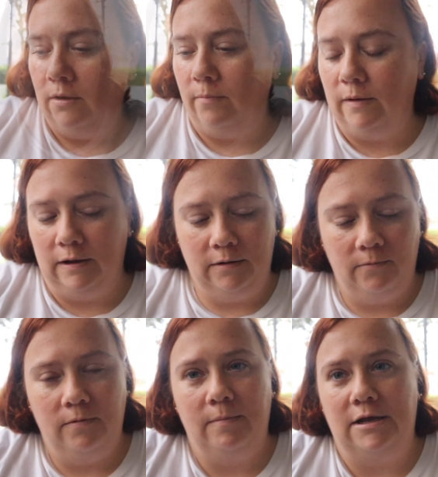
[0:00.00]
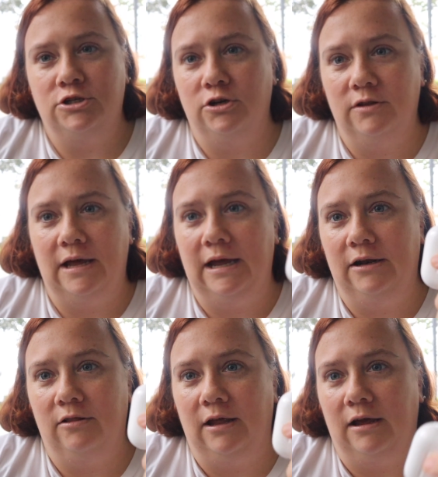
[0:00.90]
But we made sure
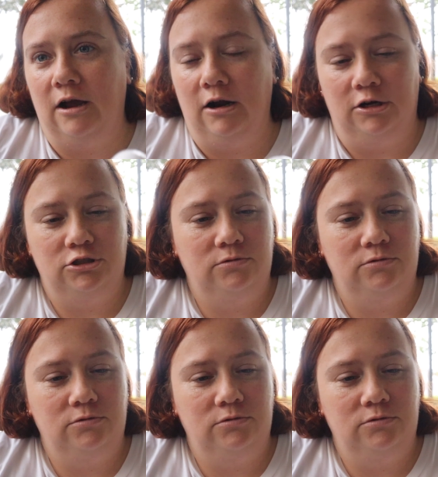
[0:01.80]
that like our